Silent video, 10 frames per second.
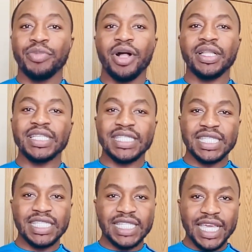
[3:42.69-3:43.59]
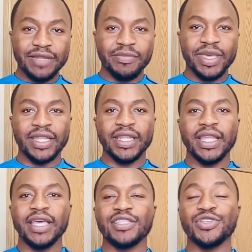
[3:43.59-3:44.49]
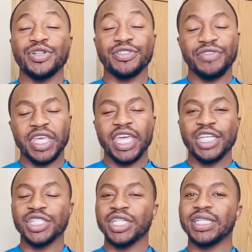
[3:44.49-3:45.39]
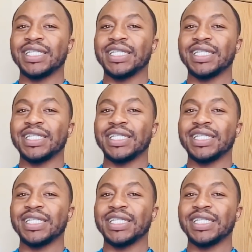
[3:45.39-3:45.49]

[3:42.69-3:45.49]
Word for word: policy statement certification.